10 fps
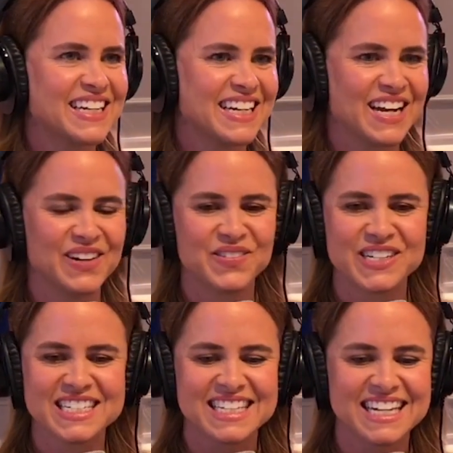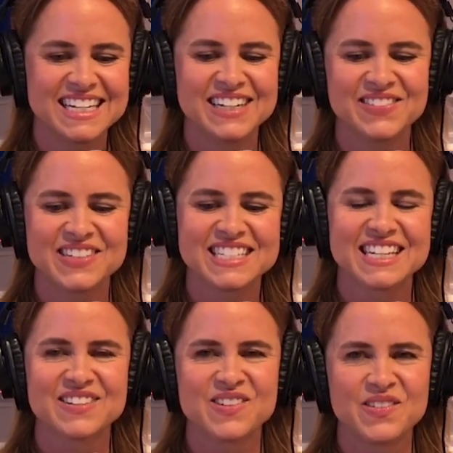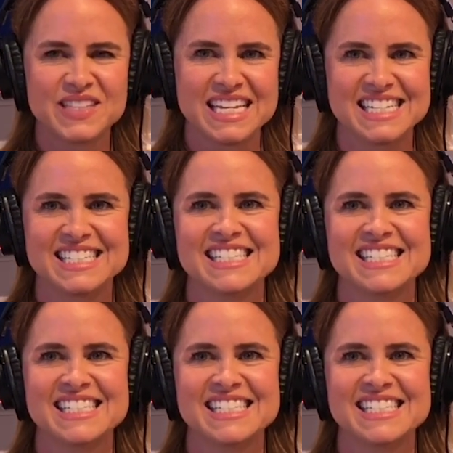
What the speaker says: we're just going to roll with this.